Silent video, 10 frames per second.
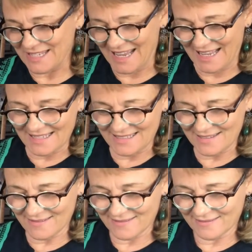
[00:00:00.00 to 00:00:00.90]
hands.
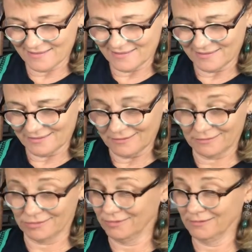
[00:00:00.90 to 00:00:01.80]

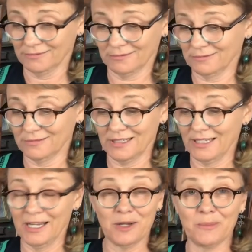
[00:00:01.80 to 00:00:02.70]
"Why
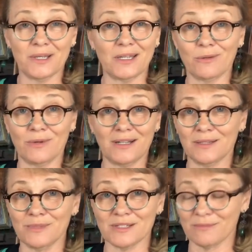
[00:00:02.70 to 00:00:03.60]
anybody'd want
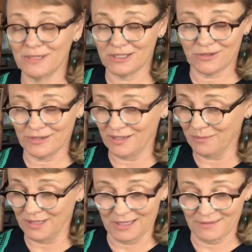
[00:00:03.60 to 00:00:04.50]
him is a mystery to
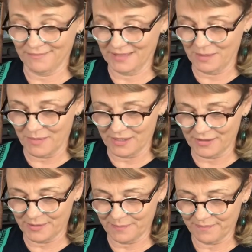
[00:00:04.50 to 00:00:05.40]
me," he
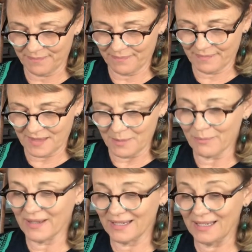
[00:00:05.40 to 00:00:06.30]
muttered.
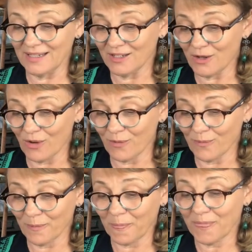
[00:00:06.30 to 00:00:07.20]
But he didn't know
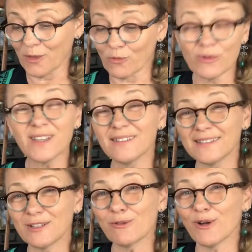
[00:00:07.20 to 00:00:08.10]
the real
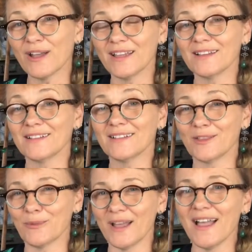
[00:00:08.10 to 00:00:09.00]
Leroy
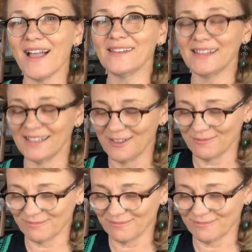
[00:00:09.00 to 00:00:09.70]
the way I did.